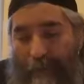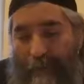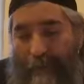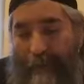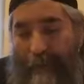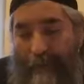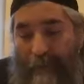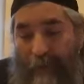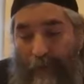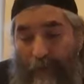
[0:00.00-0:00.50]

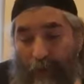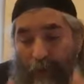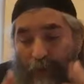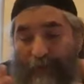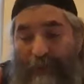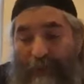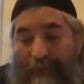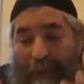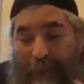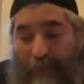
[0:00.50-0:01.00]
The
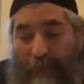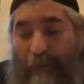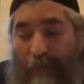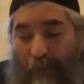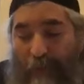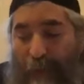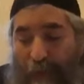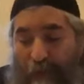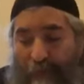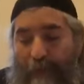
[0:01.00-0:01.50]
dodi that I'm
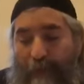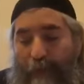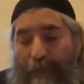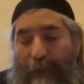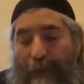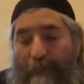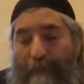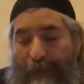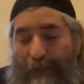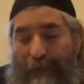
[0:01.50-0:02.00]
looking for,
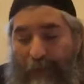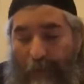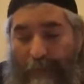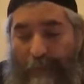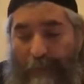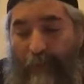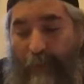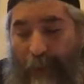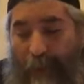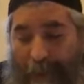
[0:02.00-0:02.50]
my
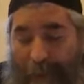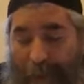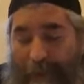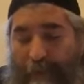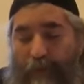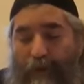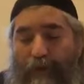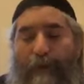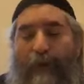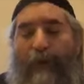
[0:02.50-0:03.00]
beloved one,
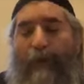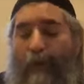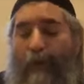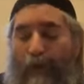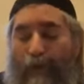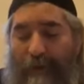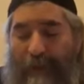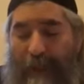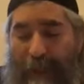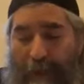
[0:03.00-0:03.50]
HaKadosh Baruch
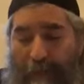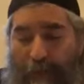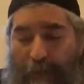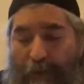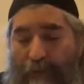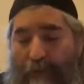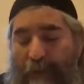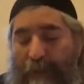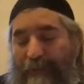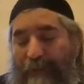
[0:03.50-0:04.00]
Hu, that I want
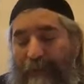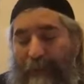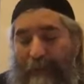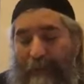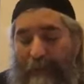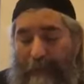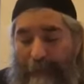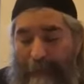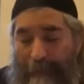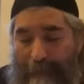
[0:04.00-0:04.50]
to
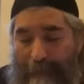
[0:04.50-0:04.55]
reveal,